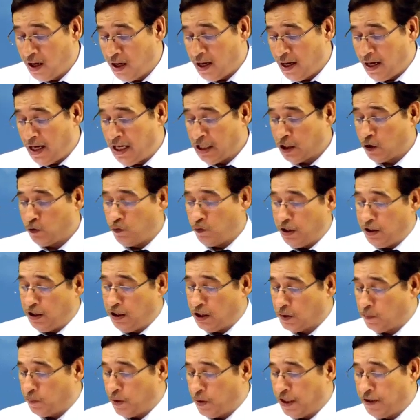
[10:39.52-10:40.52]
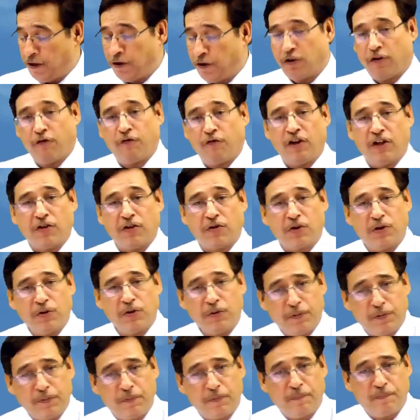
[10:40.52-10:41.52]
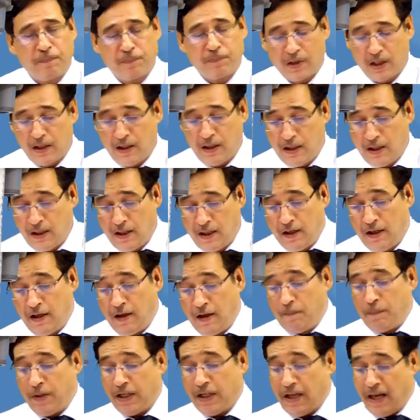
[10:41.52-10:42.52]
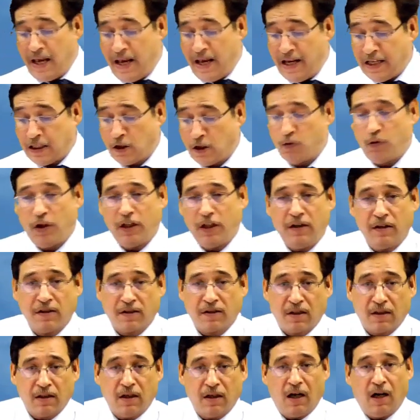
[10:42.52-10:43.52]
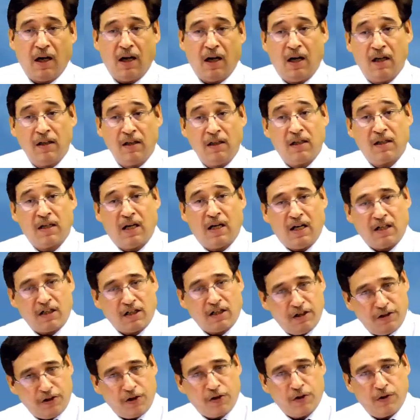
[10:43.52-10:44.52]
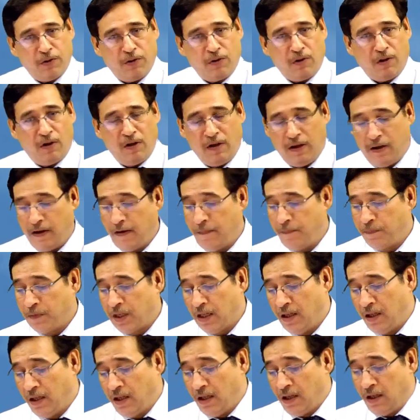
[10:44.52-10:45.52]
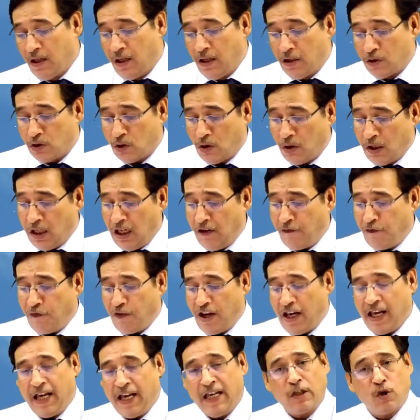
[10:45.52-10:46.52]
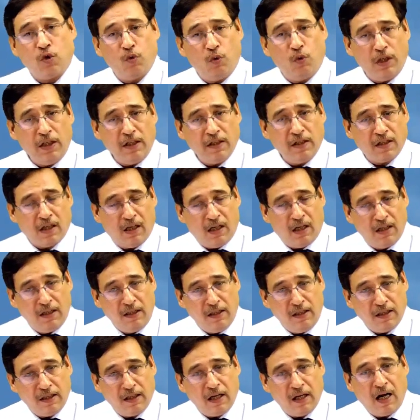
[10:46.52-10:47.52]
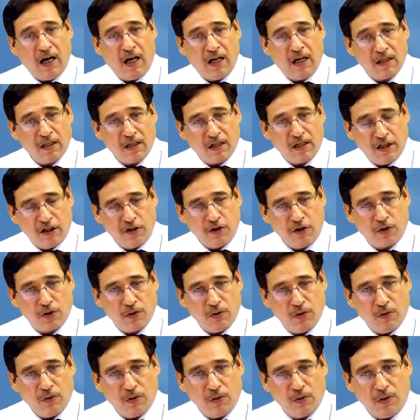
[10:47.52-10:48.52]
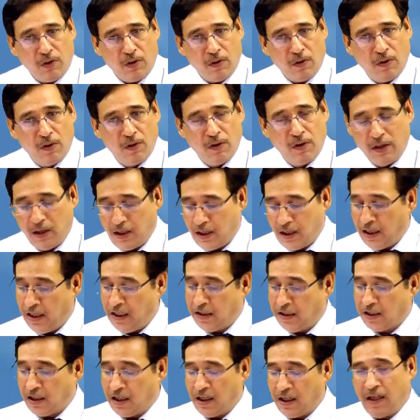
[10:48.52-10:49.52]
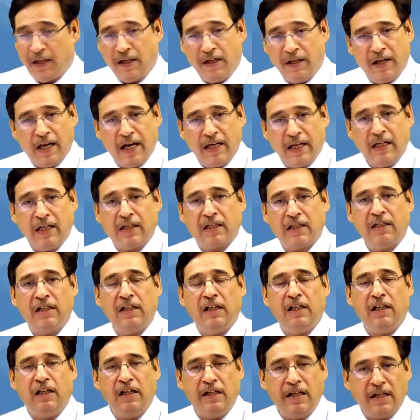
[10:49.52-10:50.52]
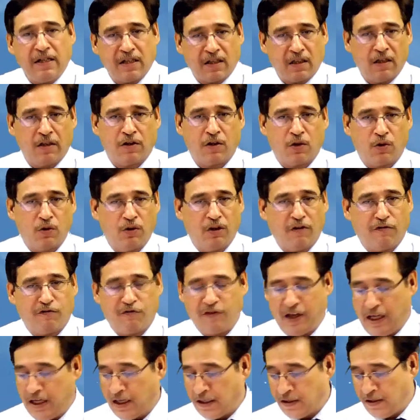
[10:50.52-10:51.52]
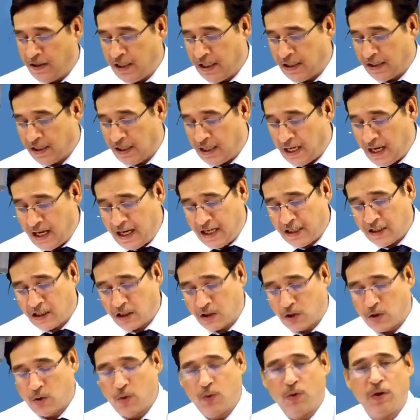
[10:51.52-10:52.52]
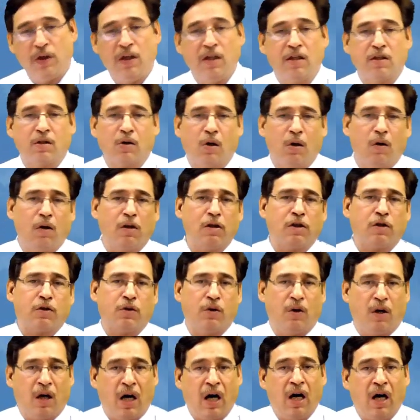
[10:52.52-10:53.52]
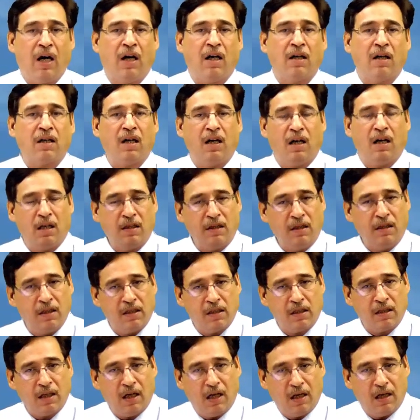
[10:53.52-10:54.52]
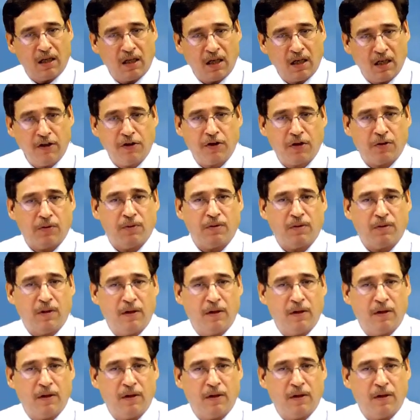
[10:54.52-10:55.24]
S1 is parent of S2. But S1 is under our control. So if S1 is under our control, it indirectly leads us to the fact that S2 is also under control.